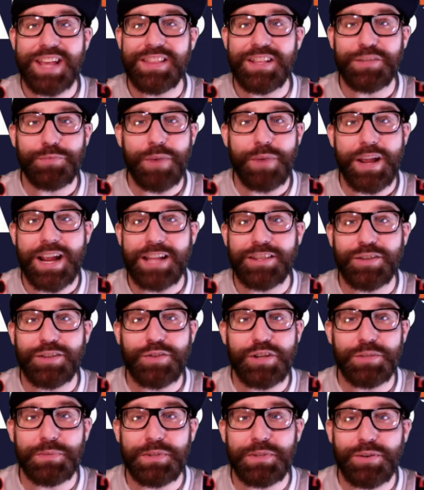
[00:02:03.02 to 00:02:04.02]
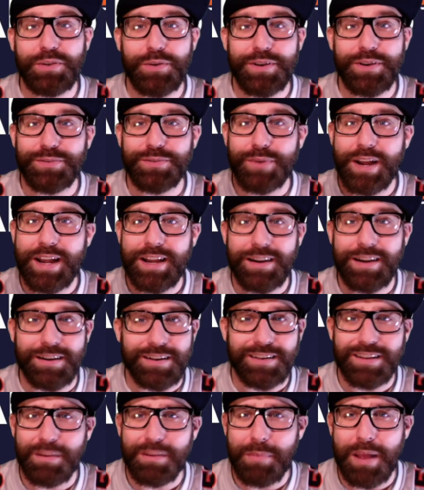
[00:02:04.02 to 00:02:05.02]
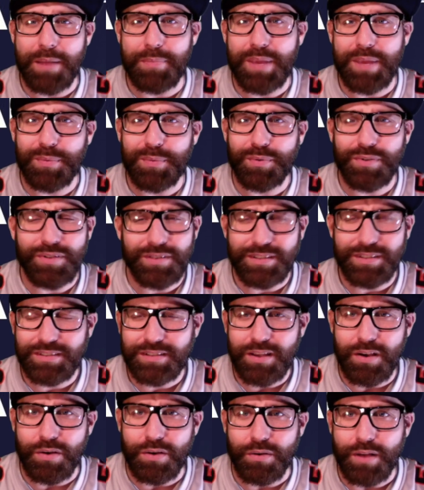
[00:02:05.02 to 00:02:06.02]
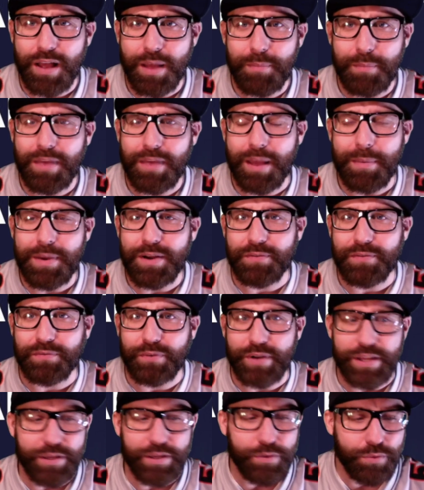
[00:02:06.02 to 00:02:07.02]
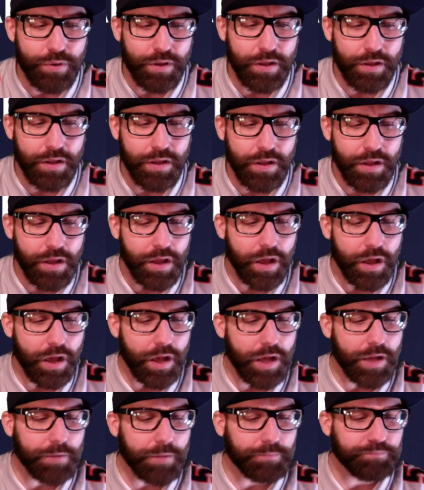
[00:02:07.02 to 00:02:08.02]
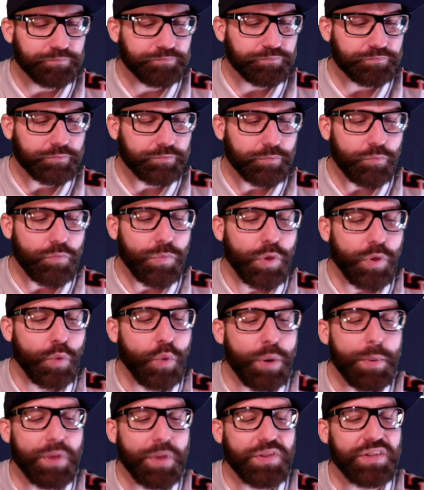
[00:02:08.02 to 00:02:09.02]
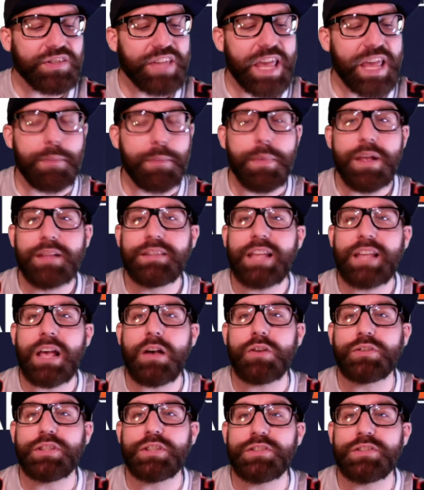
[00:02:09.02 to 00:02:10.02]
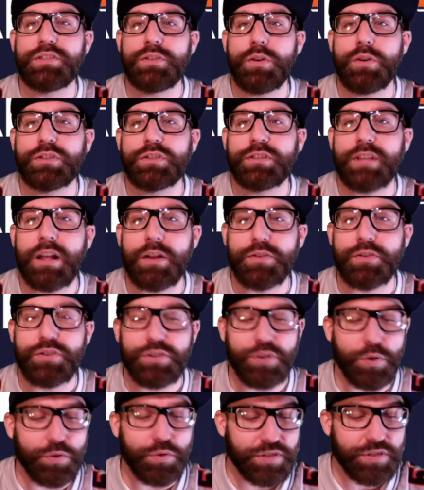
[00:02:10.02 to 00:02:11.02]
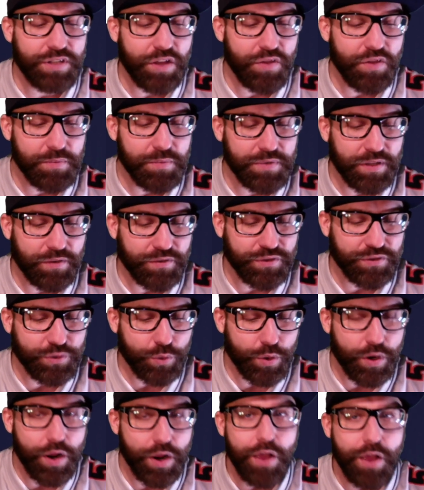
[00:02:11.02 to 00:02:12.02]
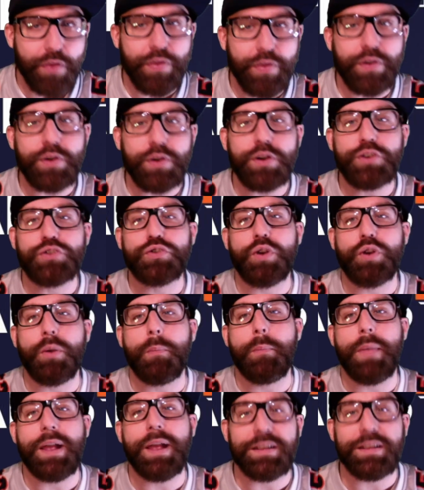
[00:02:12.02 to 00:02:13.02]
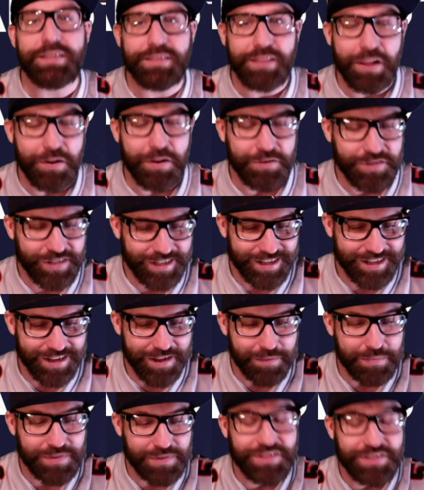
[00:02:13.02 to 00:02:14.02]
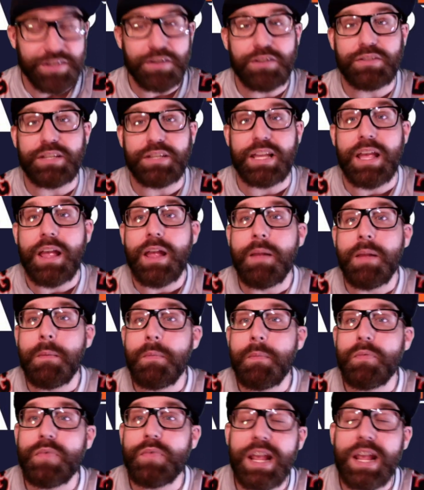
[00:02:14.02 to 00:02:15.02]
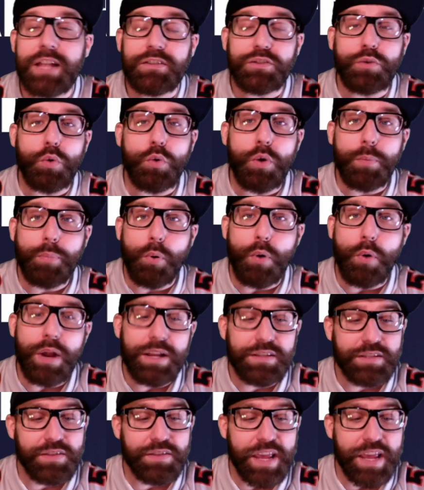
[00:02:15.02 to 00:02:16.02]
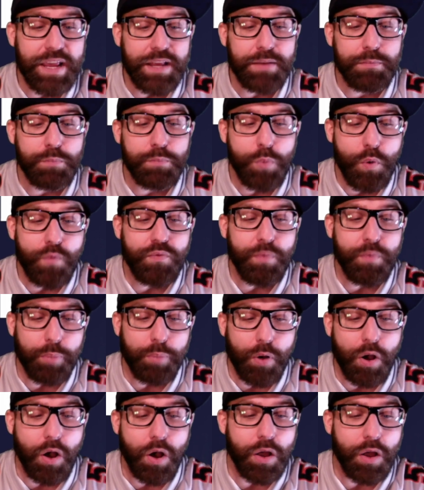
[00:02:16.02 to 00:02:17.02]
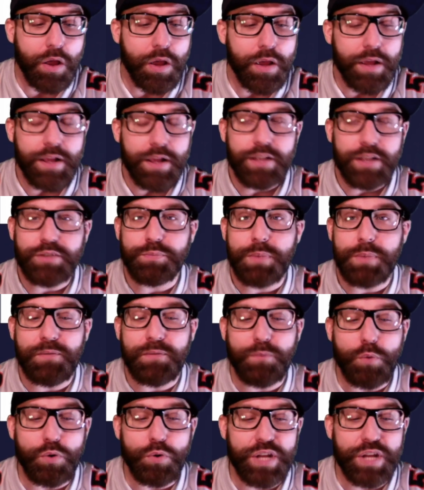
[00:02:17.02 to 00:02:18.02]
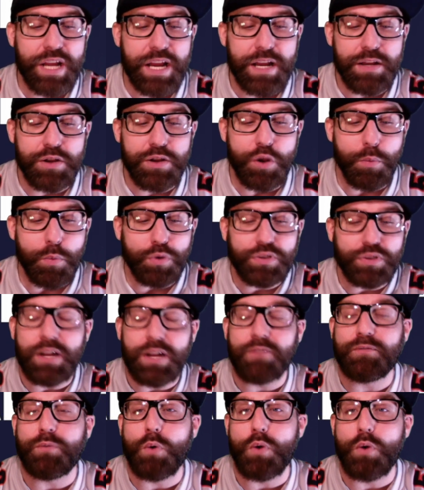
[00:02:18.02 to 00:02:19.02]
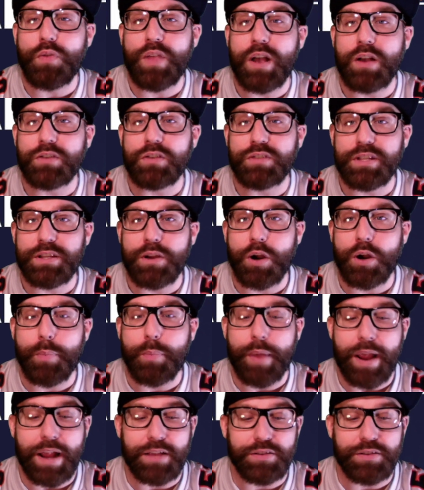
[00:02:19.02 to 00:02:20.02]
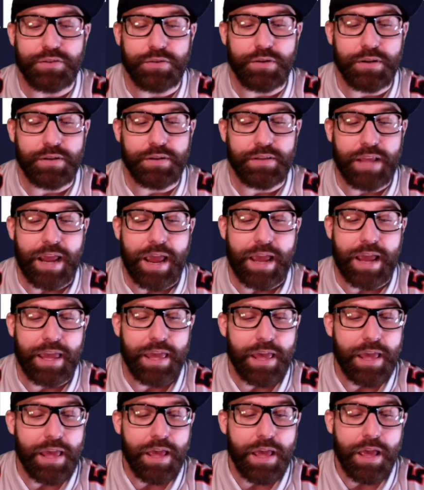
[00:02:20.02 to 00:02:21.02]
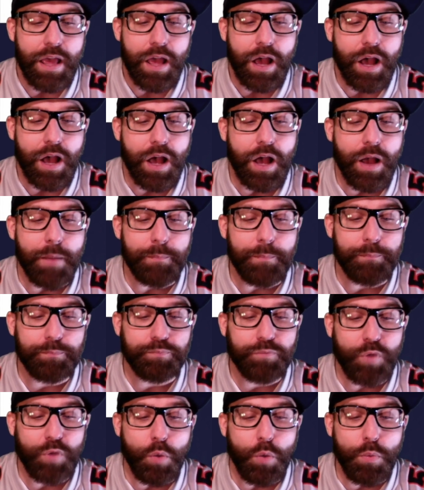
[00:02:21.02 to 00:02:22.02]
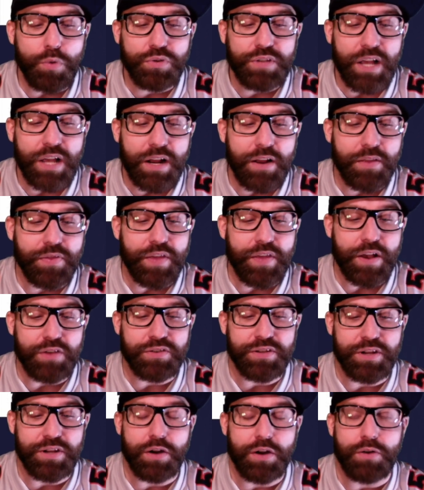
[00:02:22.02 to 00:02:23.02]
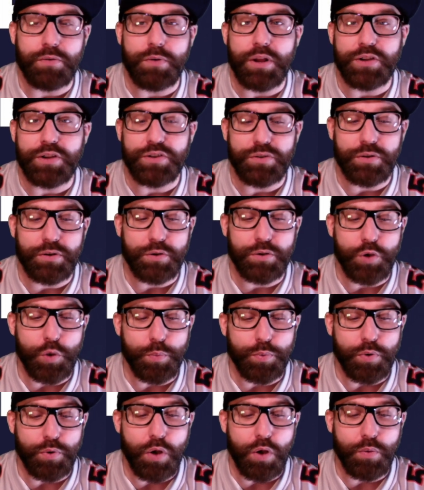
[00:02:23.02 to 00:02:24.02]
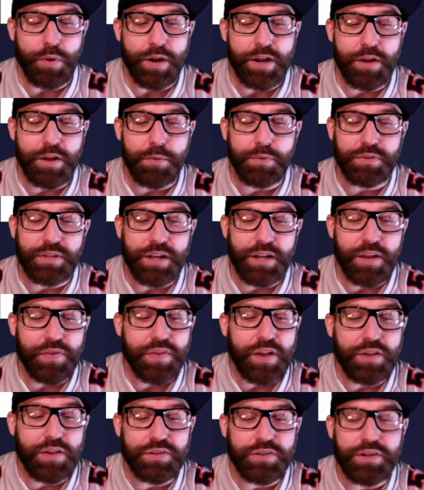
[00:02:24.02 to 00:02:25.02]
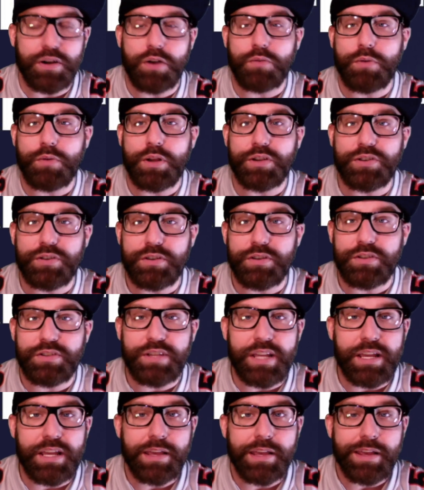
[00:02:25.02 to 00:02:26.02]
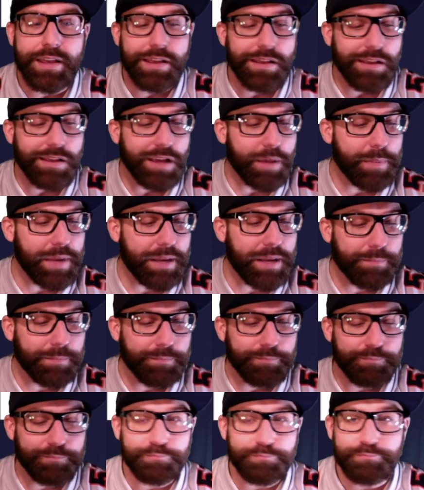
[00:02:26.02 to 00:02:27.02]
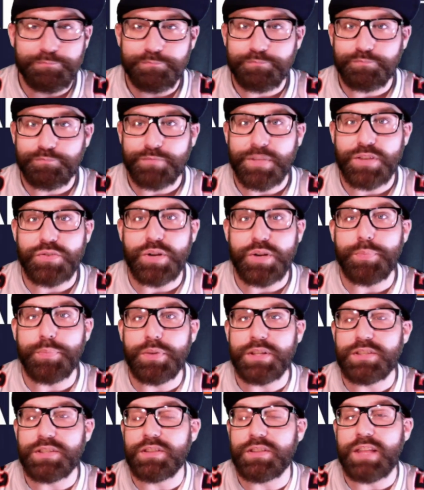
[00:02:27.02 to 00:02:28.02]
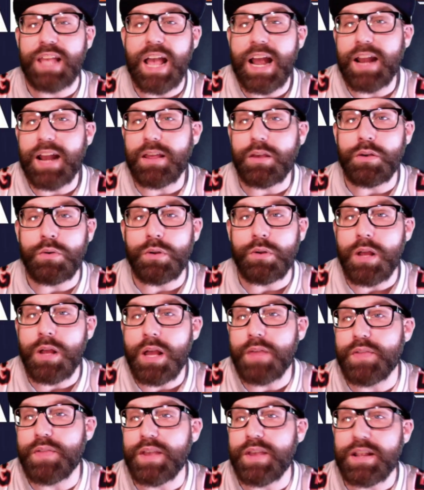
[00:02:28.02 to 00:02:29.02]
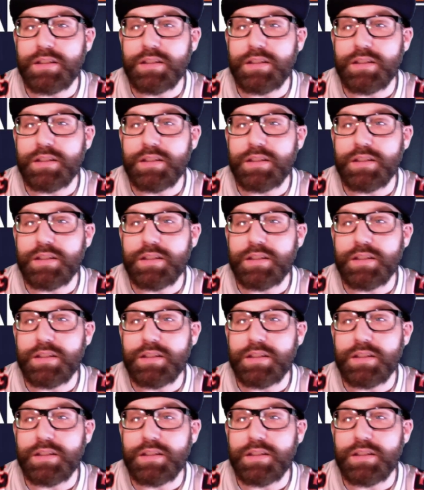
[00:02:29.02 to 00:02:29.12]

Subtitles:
That's why I got the crispy stories right here. Come on, people. Let's go. I'm here for you. What about this game? Dallas is no slouch. Don't sell themselves short. They're a tremendous slouch. No, but seriously, they could score points and they could move the ball. It's Week 14. You almost got a 4,000-yard passer in Dak. Almost got a 1,000-yard rusher in Cooper already. Almost got a 1,000-yard rusher in Zeke. I mean, triplets. They got it going on. They